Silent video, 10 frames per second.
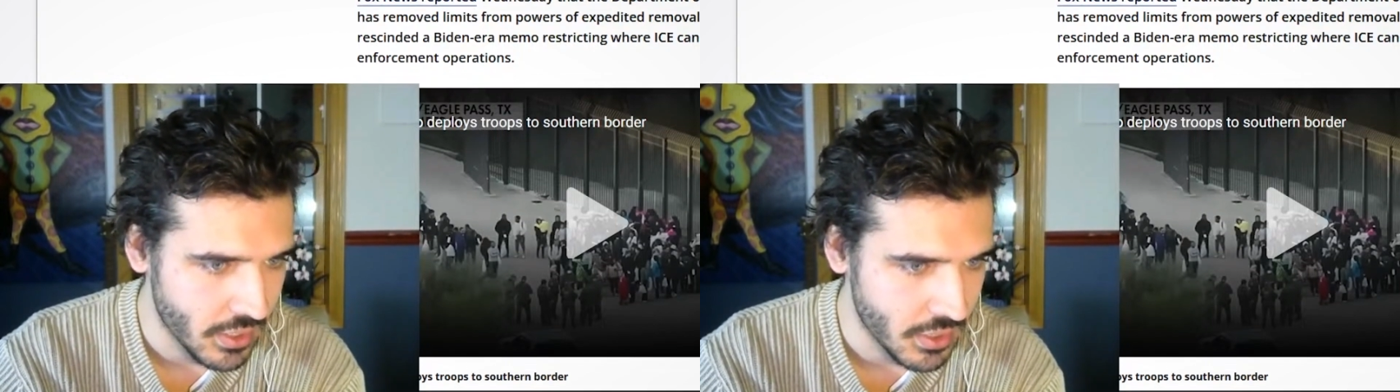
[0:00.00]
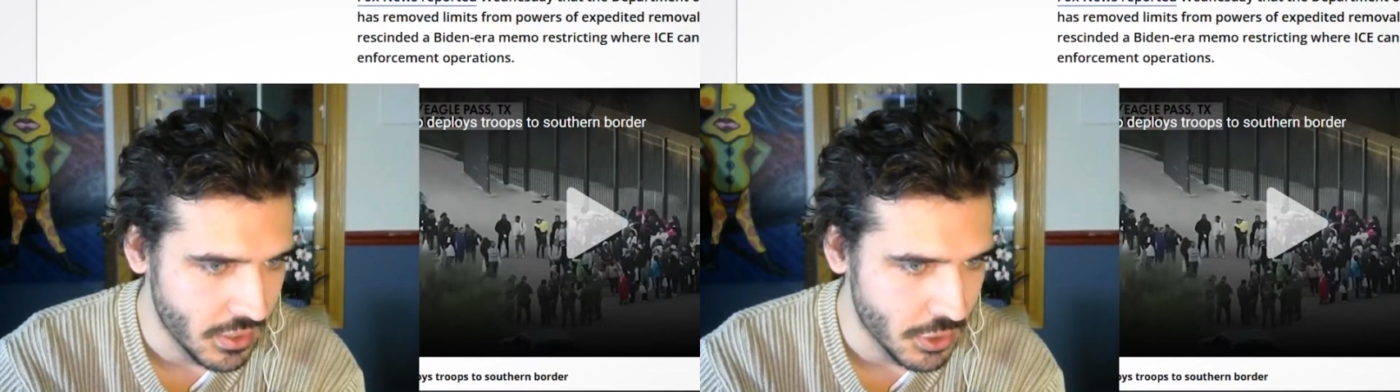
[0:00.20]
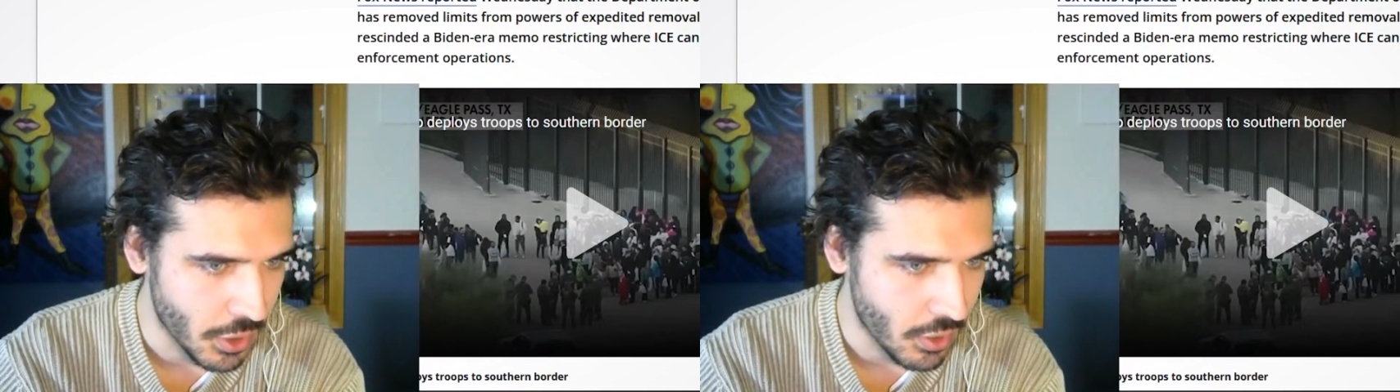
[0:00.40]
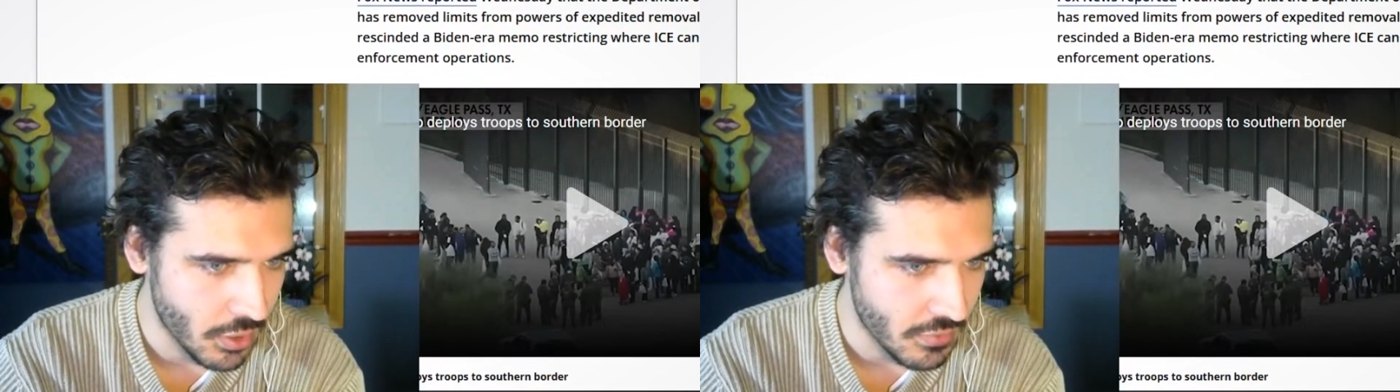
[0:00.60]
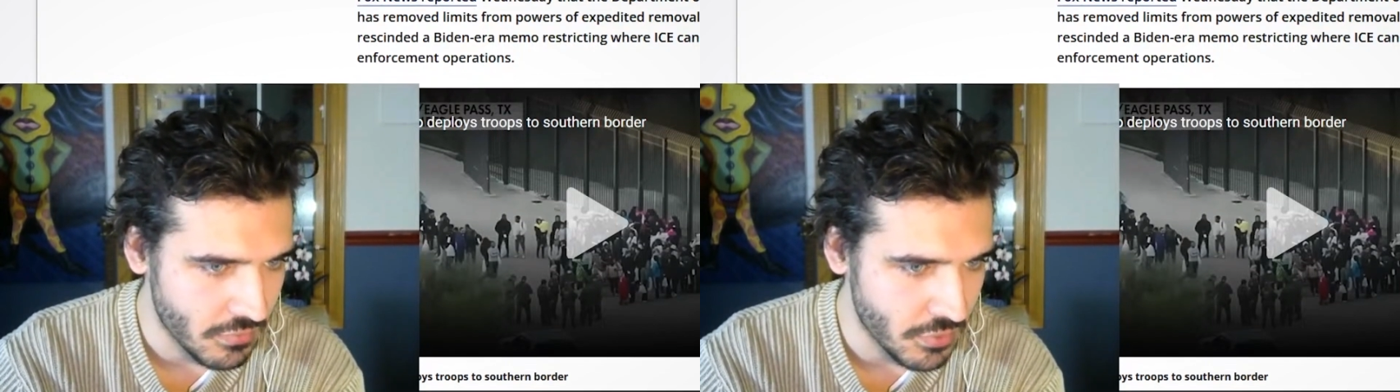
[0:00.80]
is
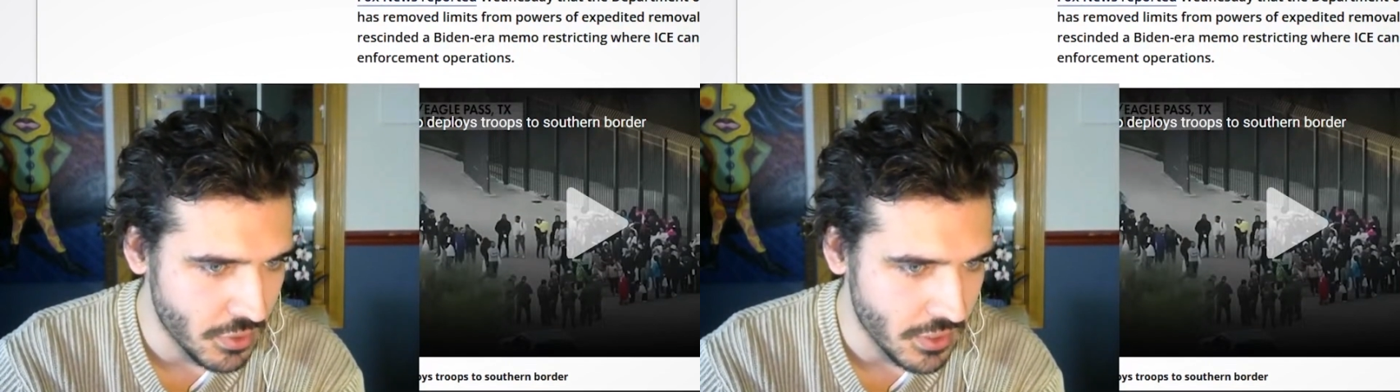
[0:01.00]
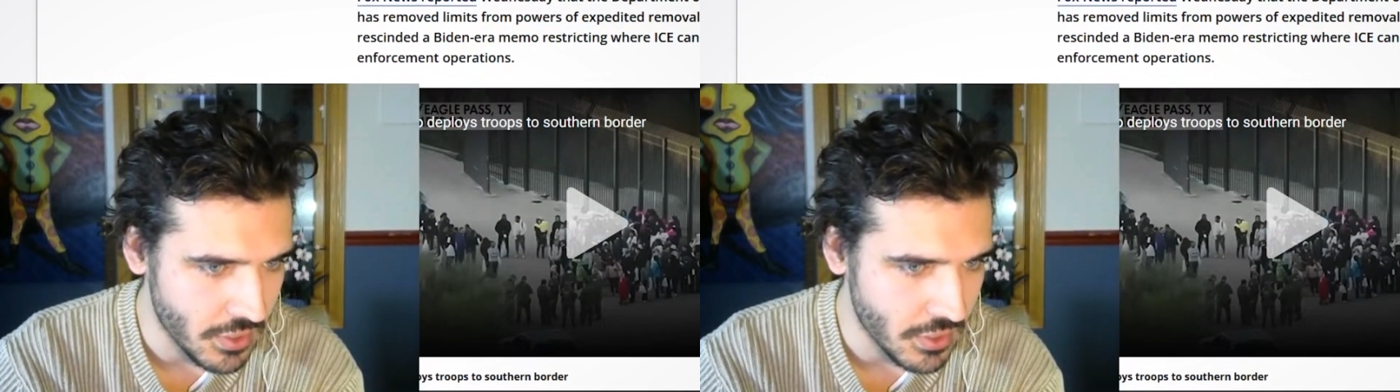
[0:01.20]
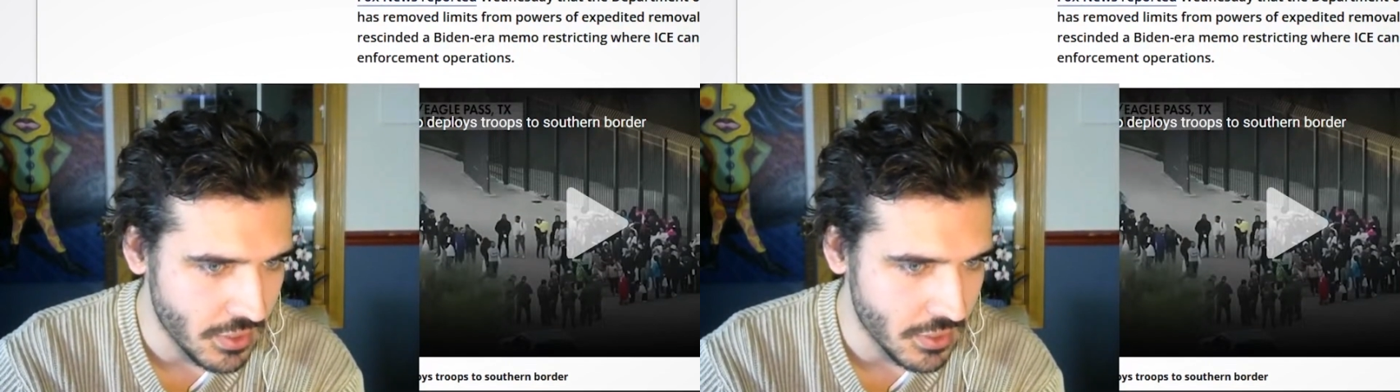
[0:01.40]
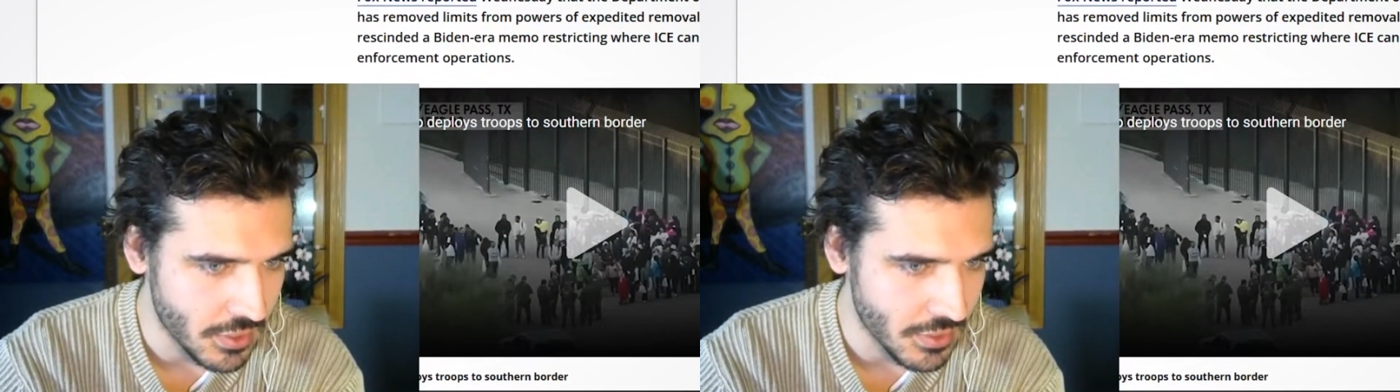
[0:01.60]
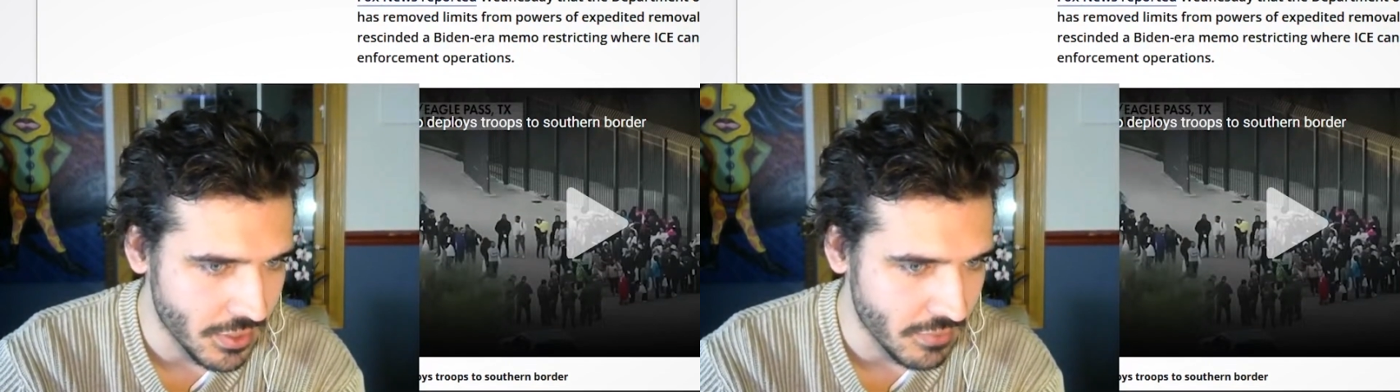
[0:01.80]
all of the
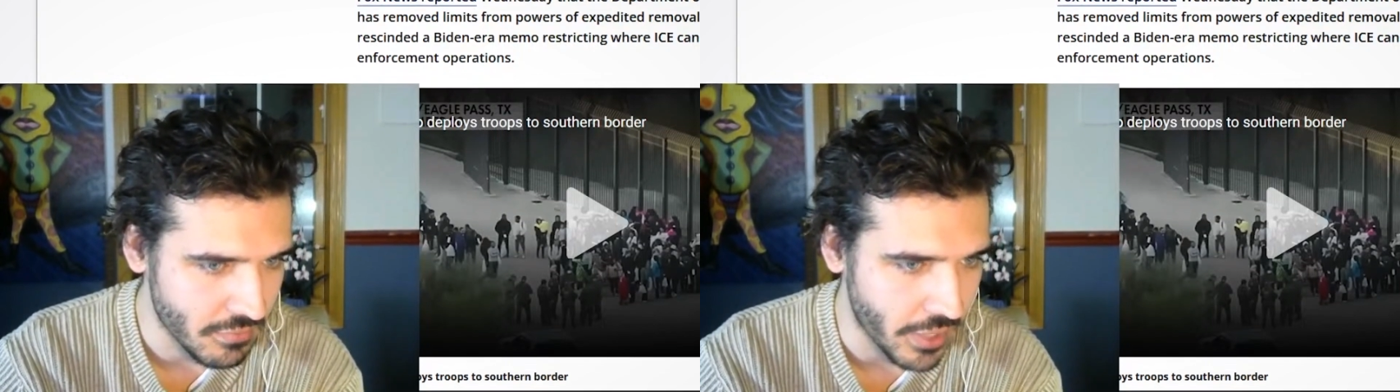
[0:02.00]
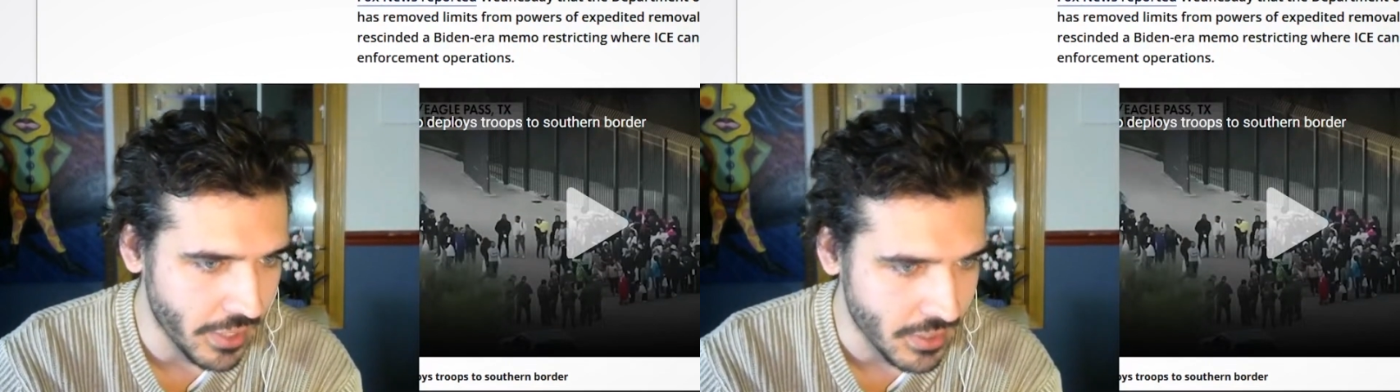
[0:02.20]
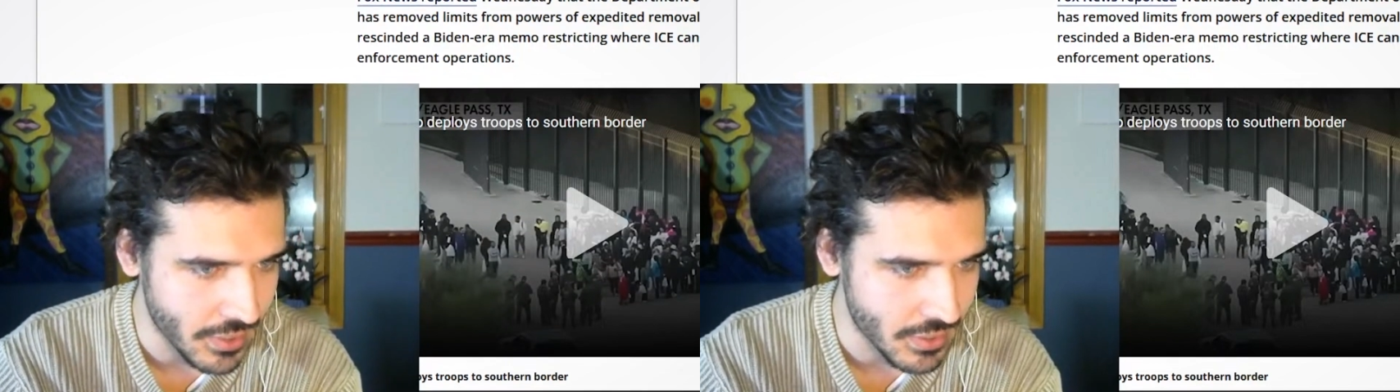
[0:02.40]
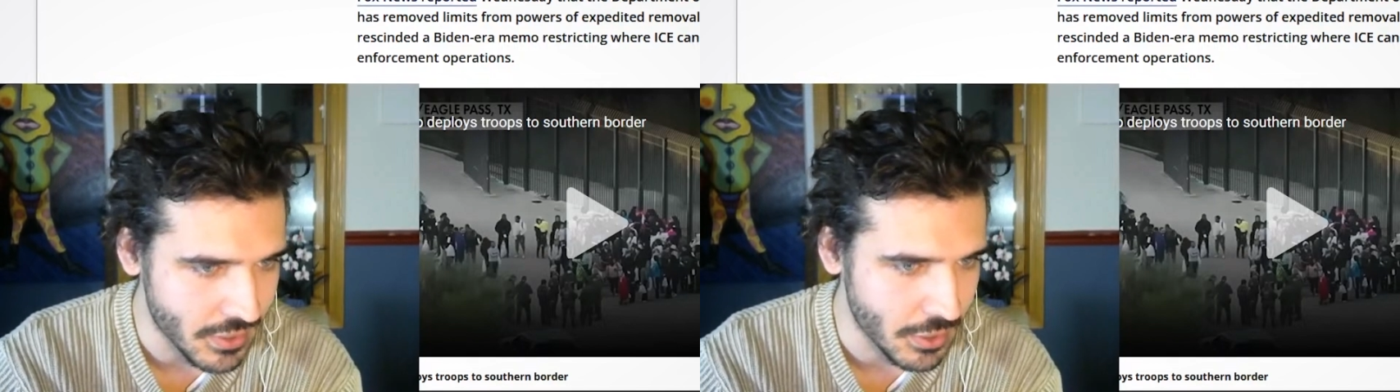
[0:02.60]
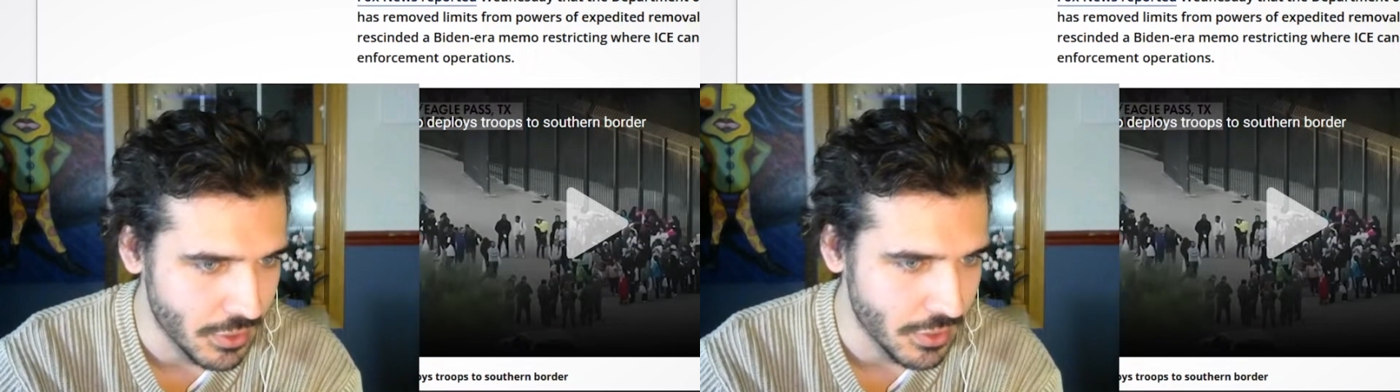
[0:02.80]
like violence
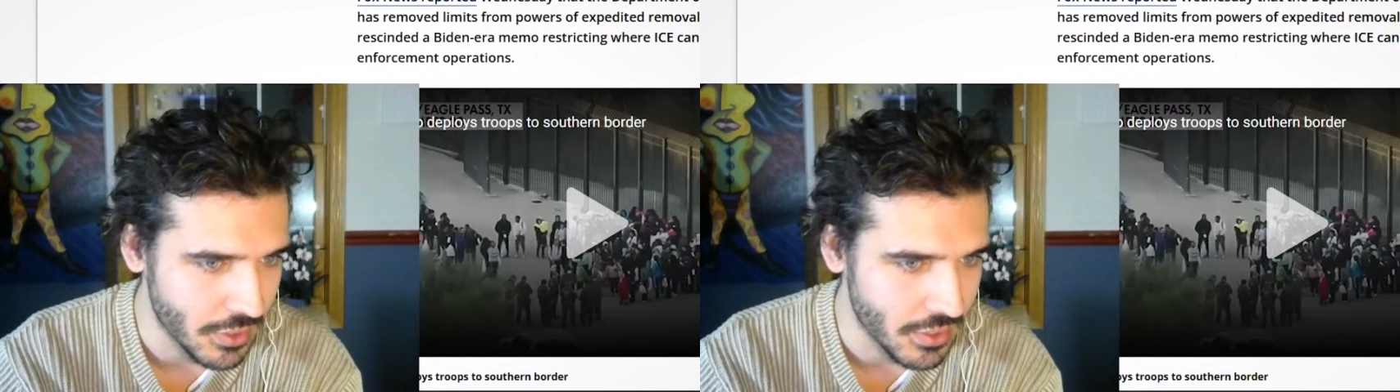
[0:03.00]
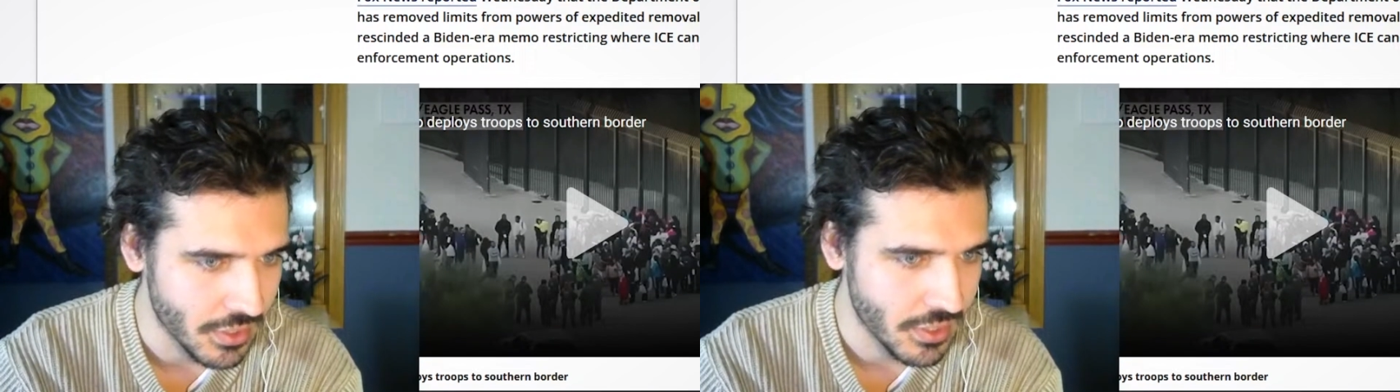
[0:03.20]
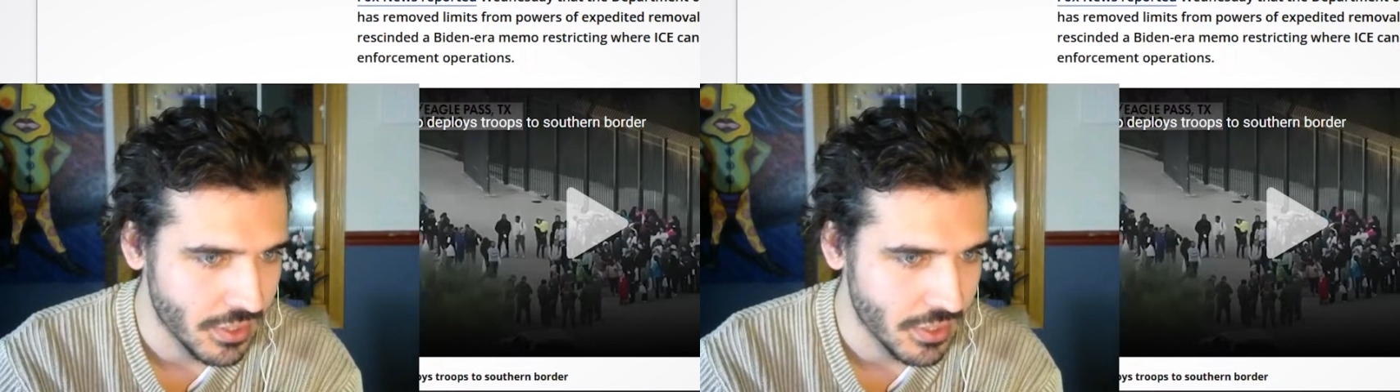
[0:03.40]
and the